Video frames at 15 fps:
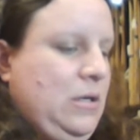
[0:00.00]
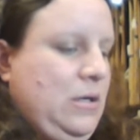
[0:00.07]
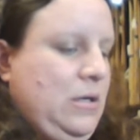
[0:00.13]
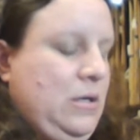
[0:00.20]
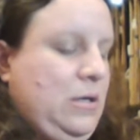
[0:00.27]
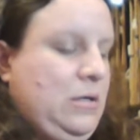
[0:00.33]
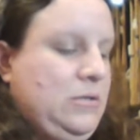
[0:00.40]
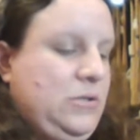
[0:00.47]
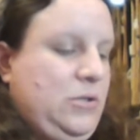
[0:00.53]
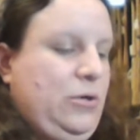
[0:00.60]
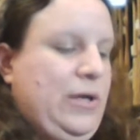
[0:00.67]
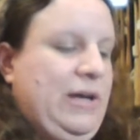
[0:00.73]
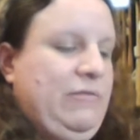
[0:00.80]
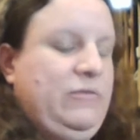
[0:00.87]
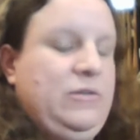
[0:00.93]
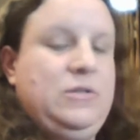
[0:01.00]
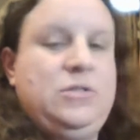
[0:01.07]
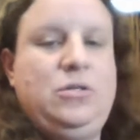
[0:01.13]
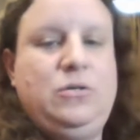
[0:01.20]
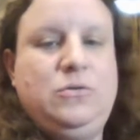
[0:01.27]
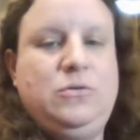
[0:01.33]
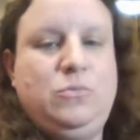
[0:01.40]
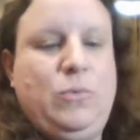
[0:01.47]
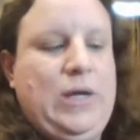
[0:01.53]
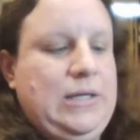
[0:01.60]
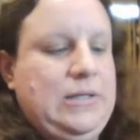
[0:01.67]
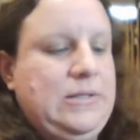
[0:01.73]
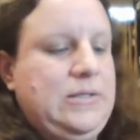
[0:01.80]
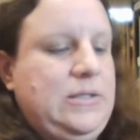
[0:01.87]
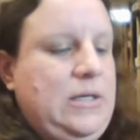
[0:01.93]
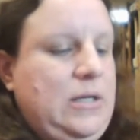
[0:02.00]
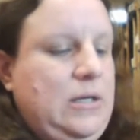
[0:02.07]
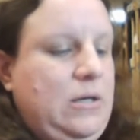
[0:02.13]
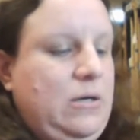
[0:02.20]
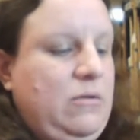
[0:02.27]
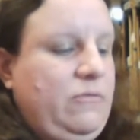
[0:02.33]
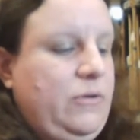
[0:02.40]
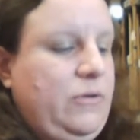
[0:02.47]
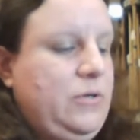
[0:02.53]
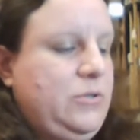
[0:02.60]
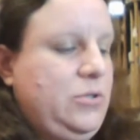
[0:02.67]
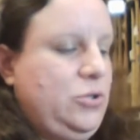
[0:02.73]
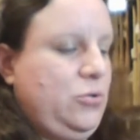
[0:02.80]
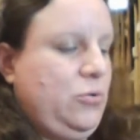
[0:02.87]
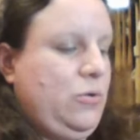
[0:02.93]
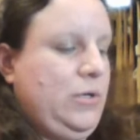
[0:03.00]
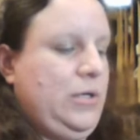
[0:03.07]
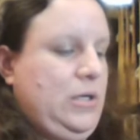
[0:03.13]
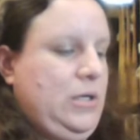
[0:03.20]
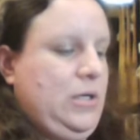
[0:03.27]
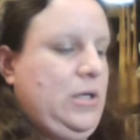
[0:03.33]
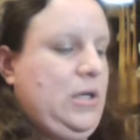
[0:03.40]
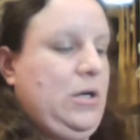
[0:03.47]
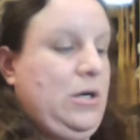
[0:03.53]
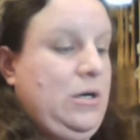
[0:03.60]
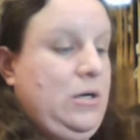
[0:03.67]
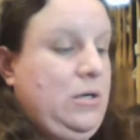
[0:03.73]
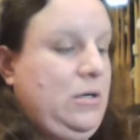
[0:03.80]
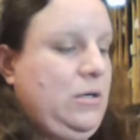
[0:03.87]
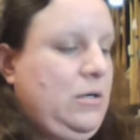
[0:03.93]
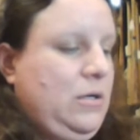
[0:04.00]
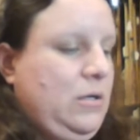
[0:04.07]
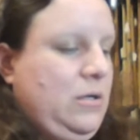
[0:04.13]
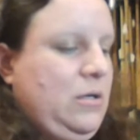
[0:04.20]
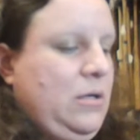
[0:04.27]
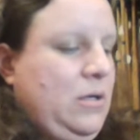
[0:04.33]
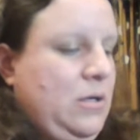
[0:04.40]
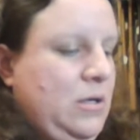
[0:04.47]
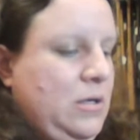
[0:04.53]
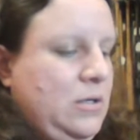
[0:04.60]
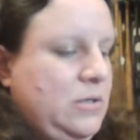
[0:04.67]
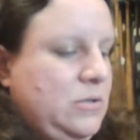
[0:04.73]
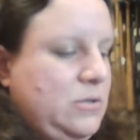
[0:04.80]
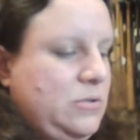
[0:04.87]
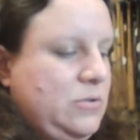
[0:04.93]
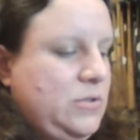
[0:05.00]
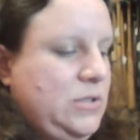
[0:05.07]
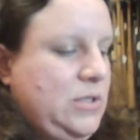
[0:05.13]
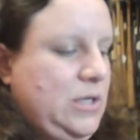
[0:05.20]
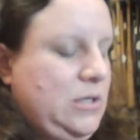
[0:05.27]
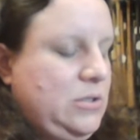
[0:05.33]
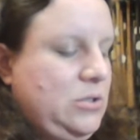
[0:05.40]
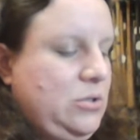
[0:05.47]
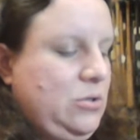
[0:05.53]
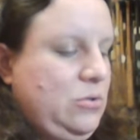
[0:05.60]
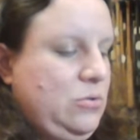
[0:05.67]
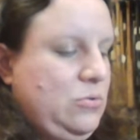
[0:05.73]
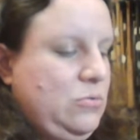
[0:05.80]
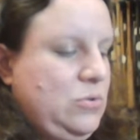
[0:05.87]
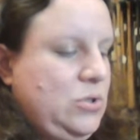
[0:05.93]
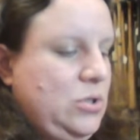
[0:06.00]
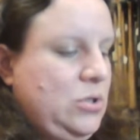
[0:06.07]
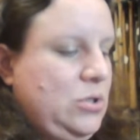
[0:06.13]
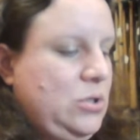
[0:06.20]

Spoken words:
So you'll have to wait and see here if there's a Jordan in here. Stay tuned.